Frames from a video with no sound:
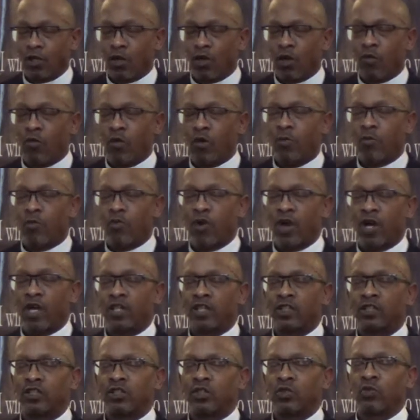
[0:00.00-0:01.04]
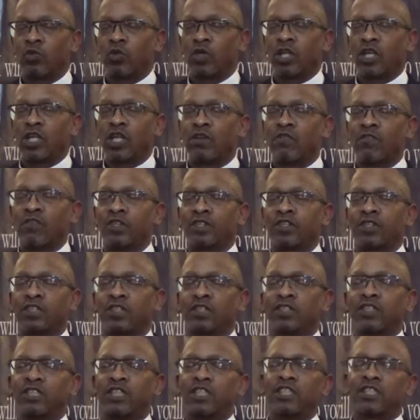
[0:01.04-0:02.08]
Lord, we pray that you would give us a
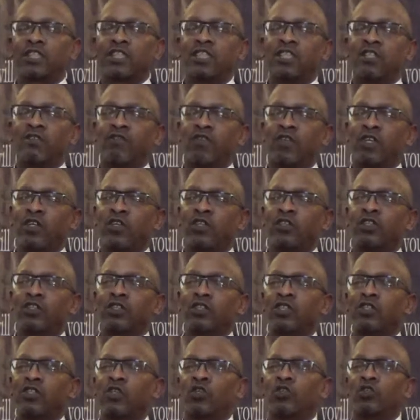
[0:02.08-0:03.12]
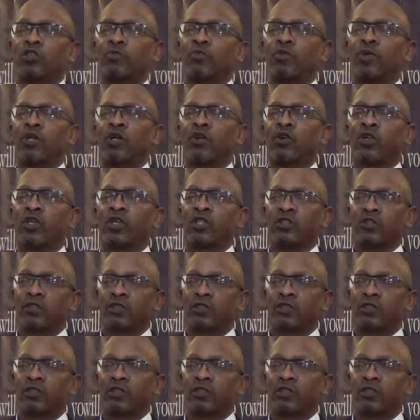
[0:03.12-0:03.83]
sensitive ear to your spirit.